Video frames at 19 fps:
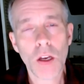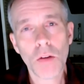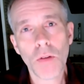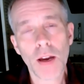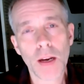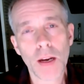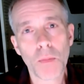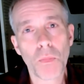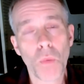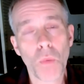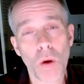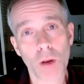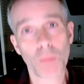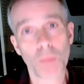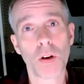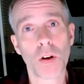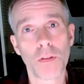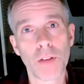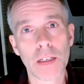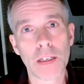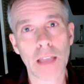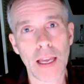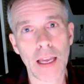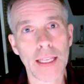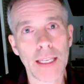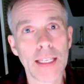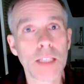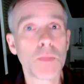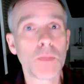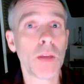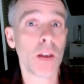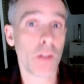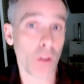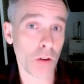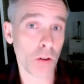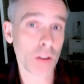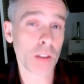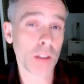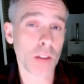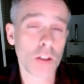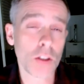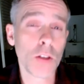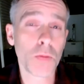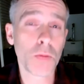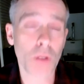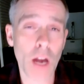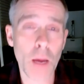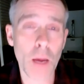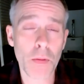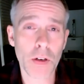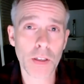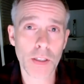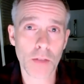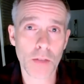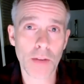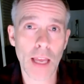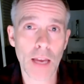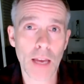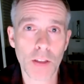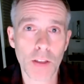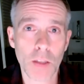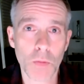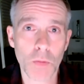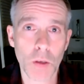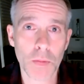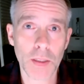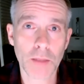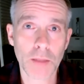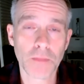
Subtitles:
a perfect lining is, but those are the 2 parameters that we have at the moment.